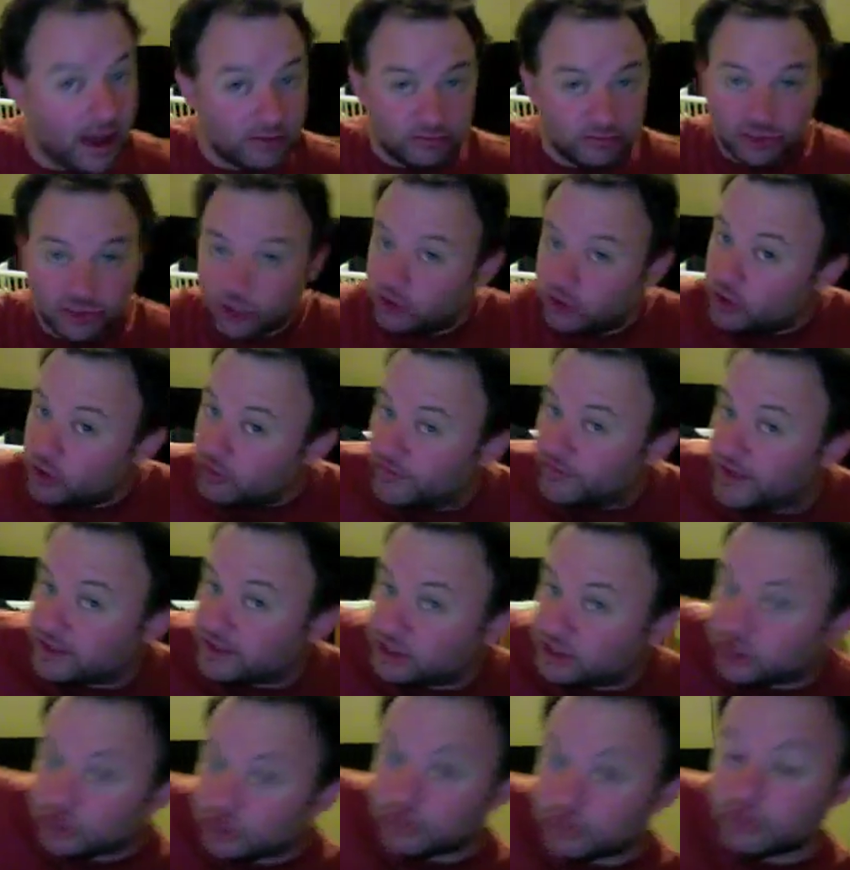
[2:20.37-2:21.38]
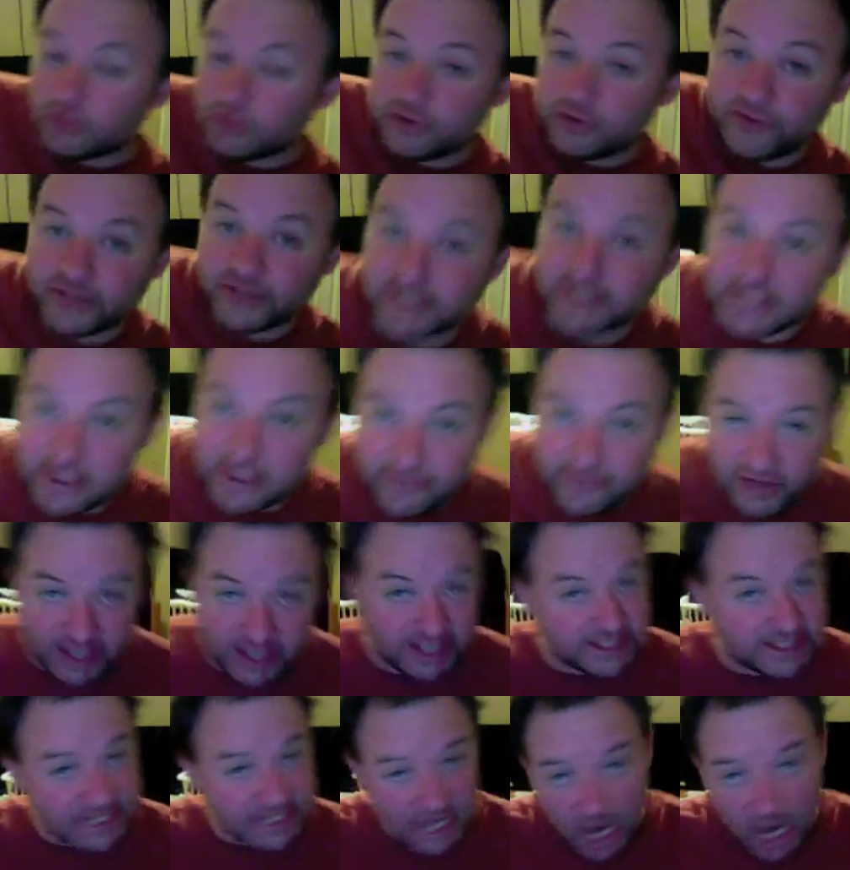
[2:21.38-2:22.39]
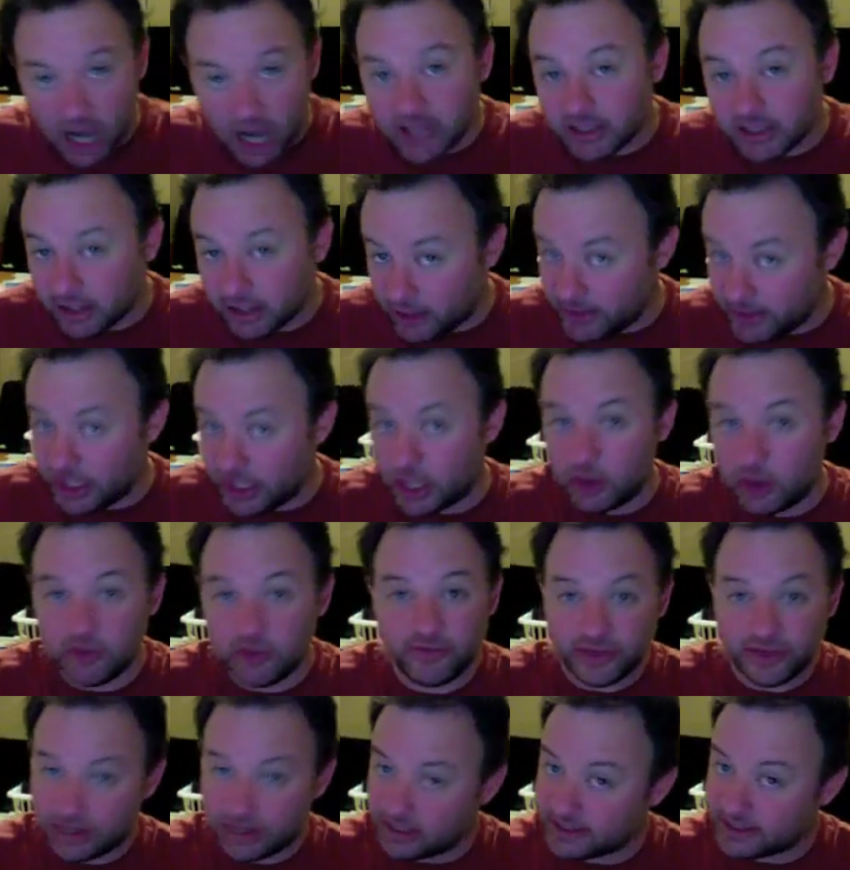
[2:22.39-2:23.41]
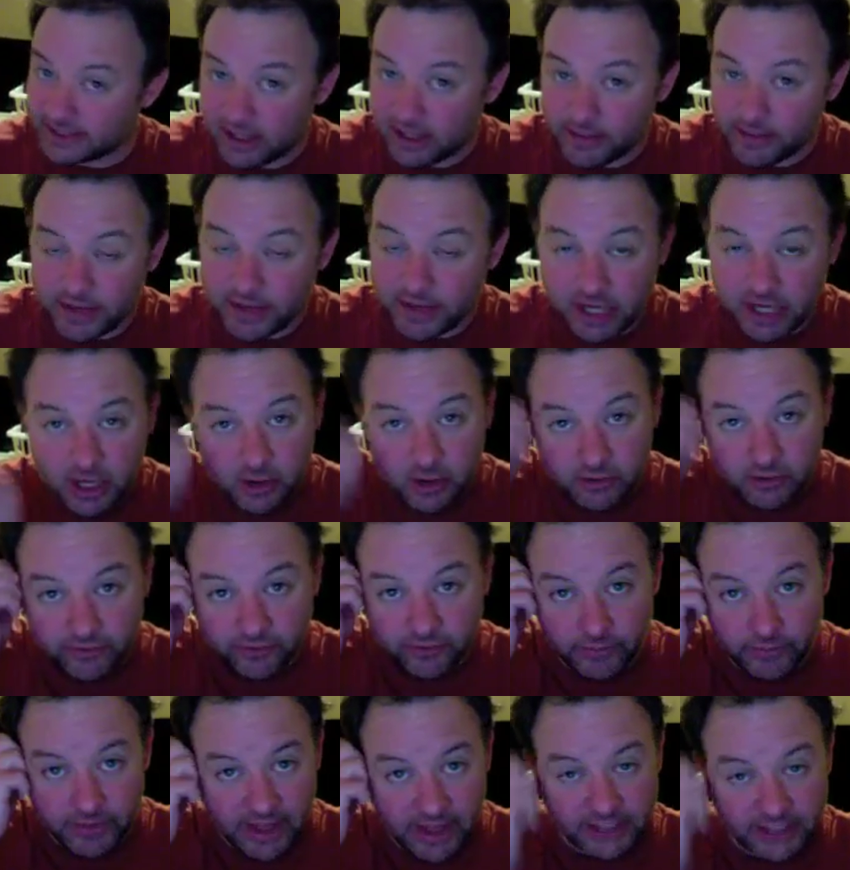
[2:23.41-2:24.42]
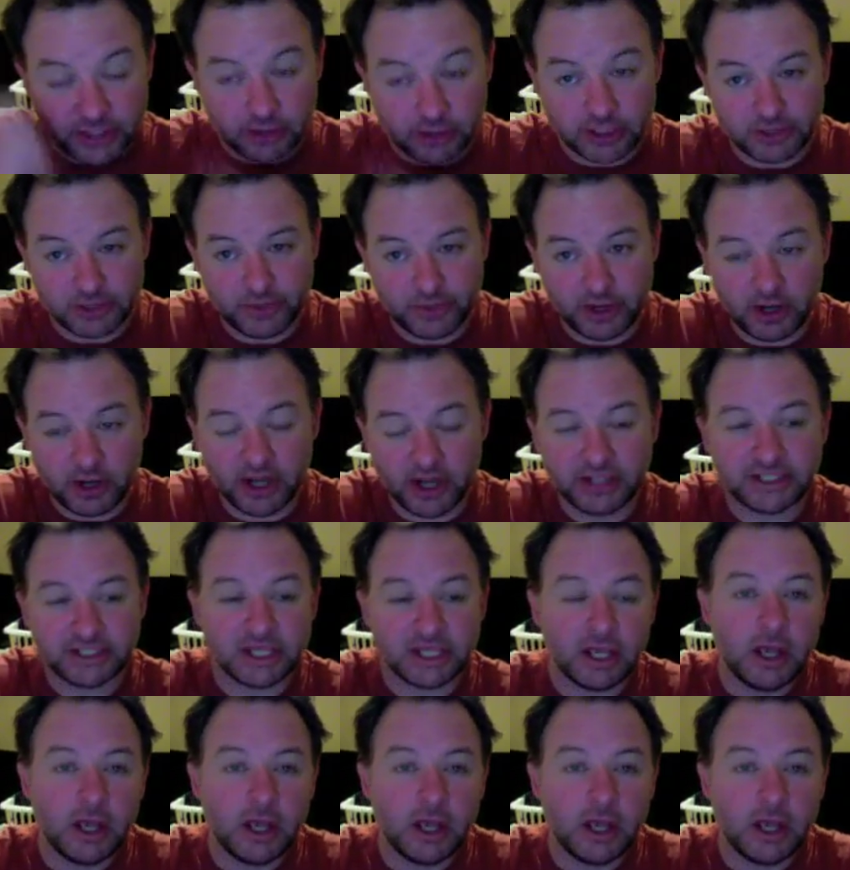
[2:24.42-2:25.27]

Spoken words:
Don't know if that's true. If it is not, let me know. If it is, let me know. From that's your experience.